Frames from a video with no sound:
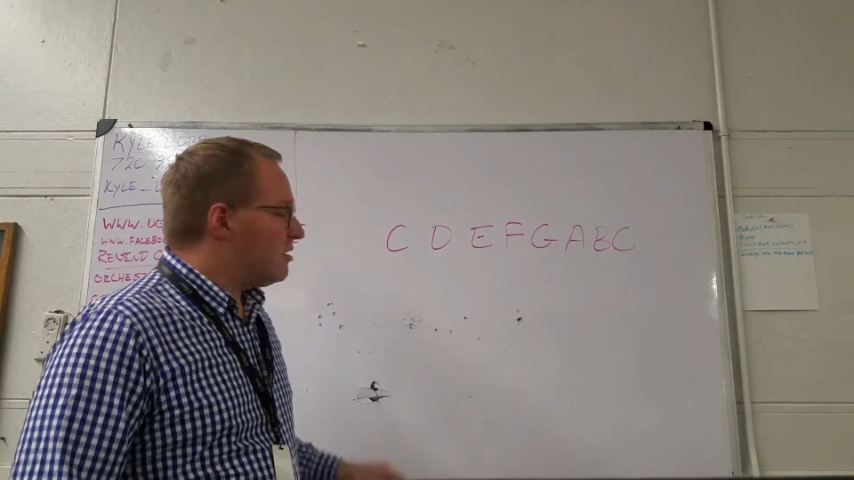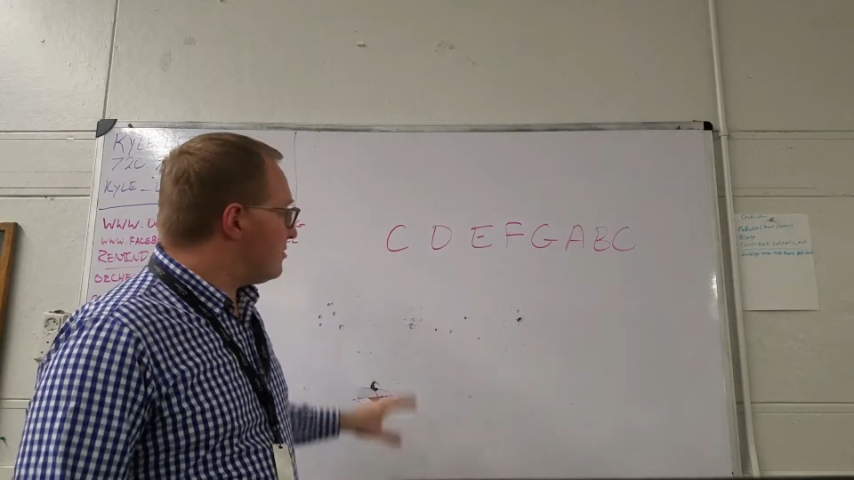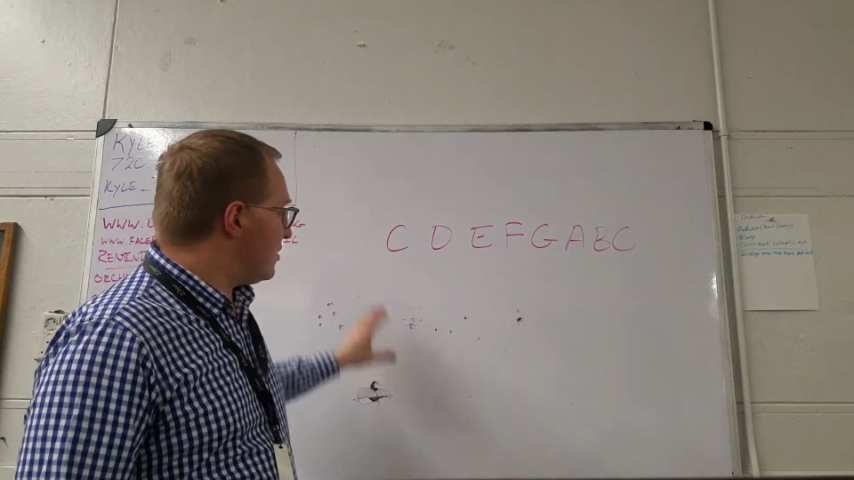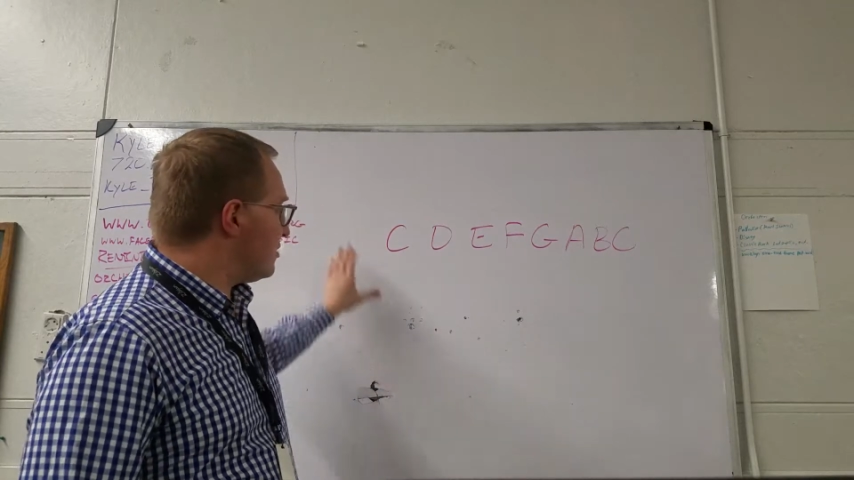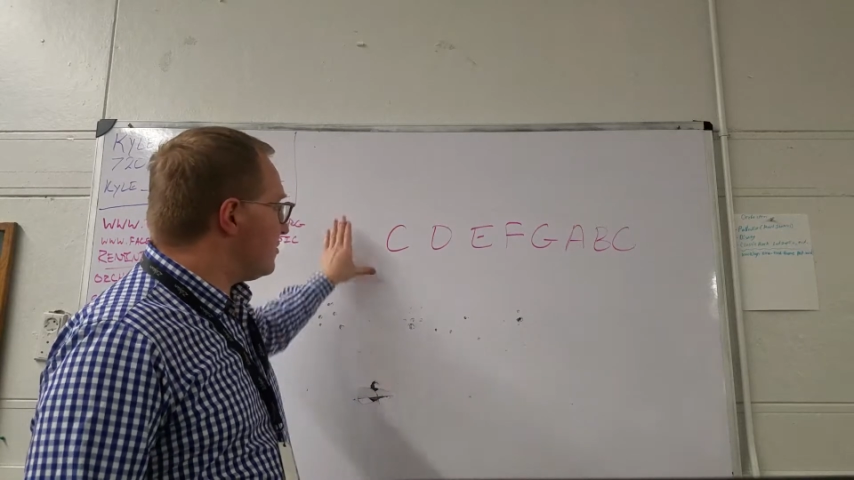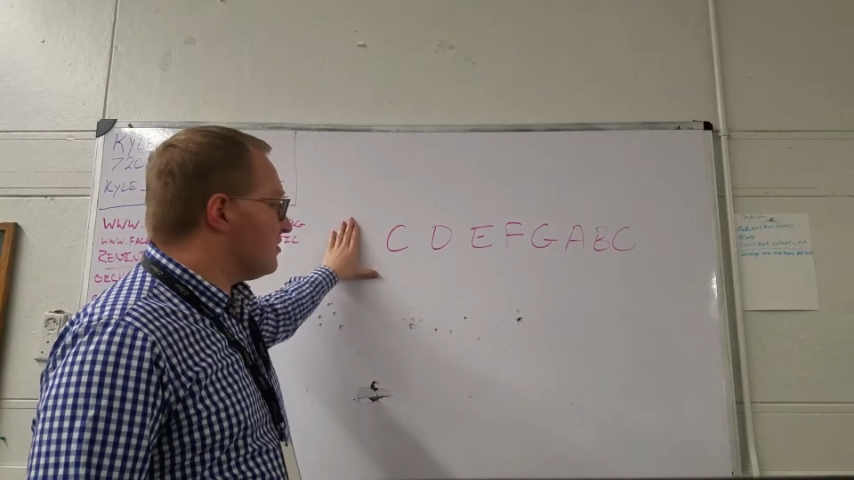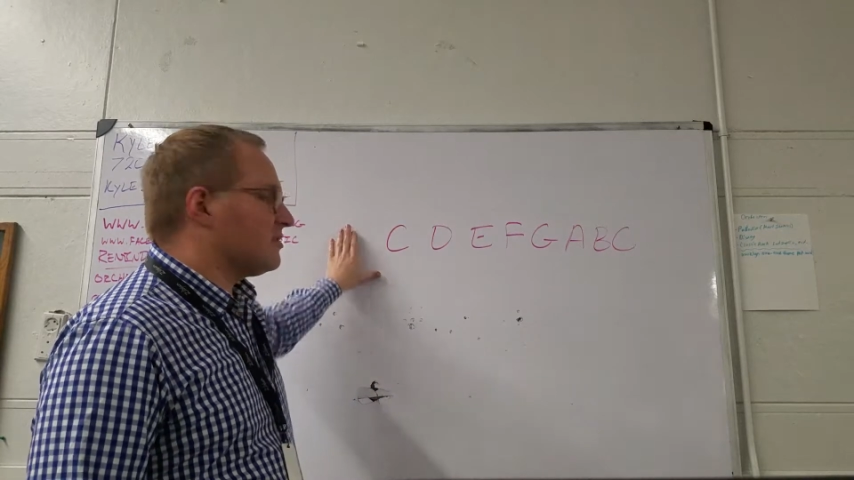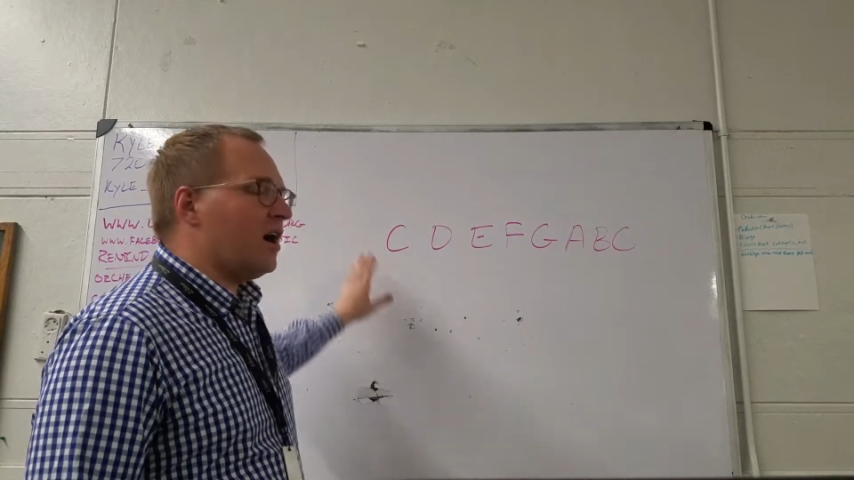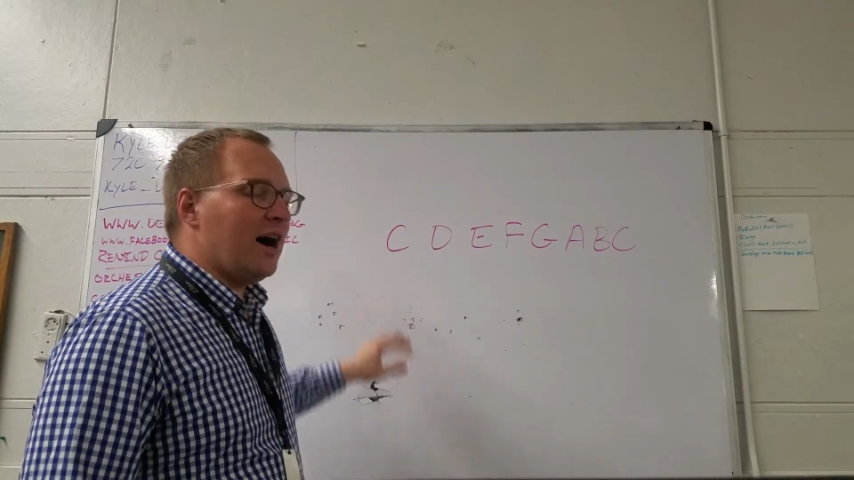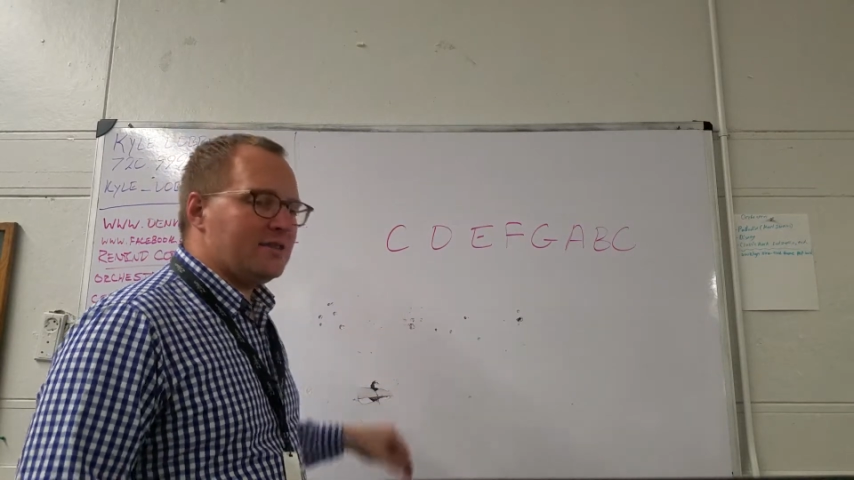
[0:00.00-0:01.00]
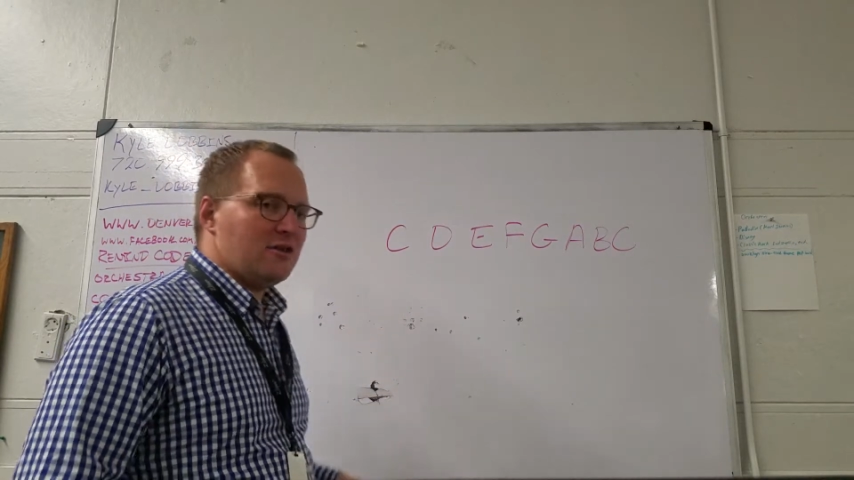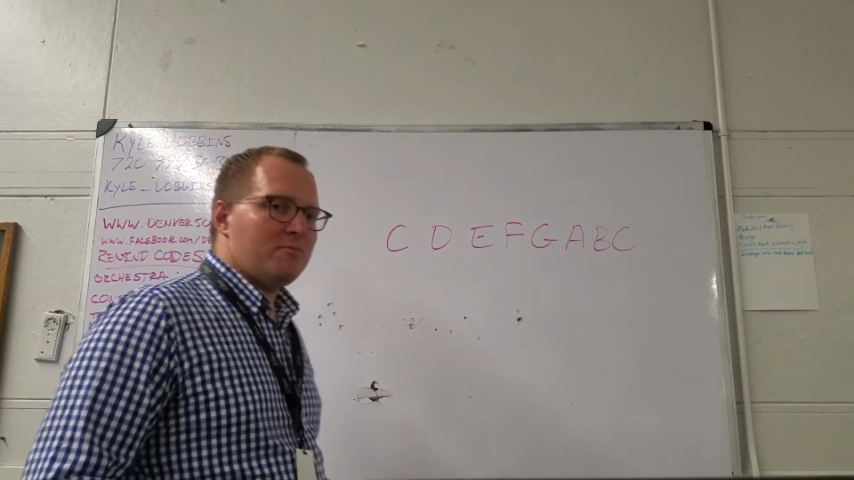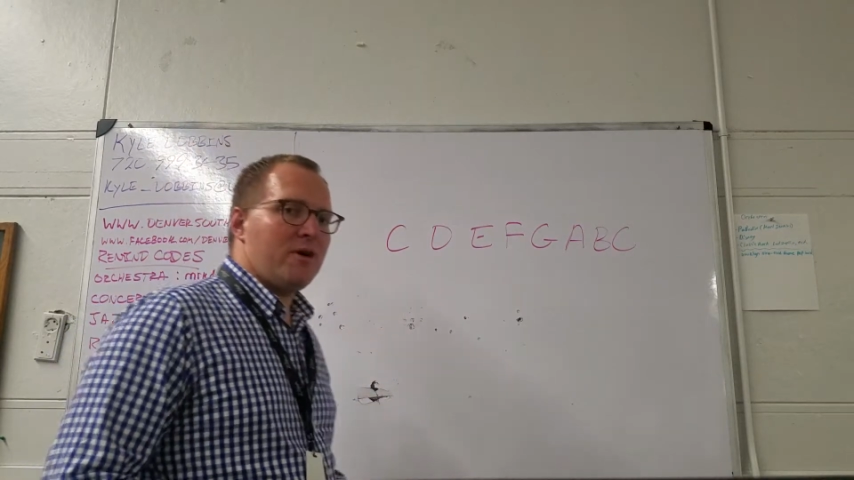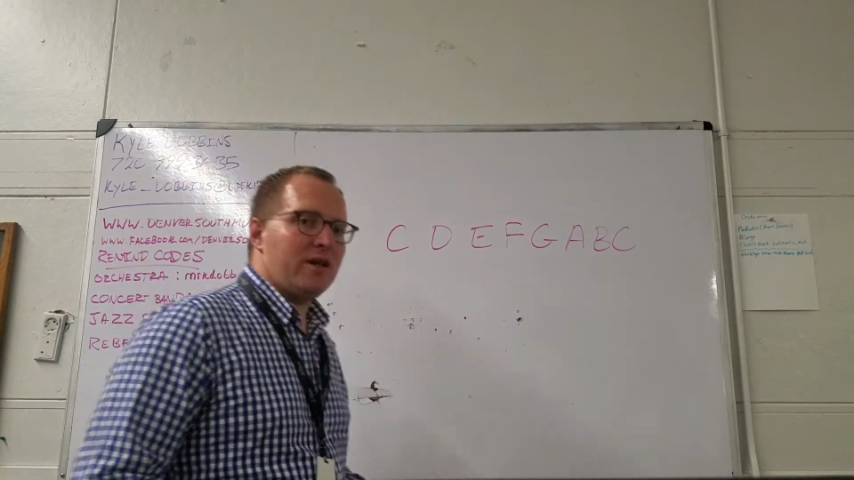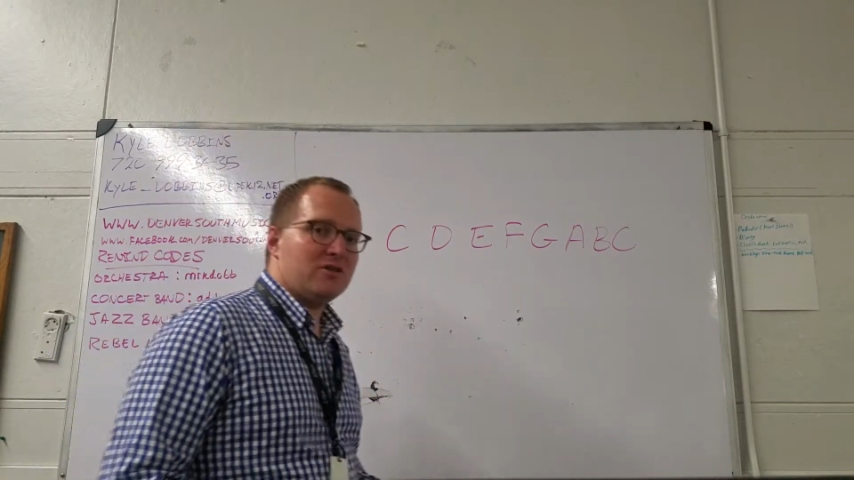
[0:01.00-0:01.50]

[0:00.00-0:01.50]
Think of this as concert pitch,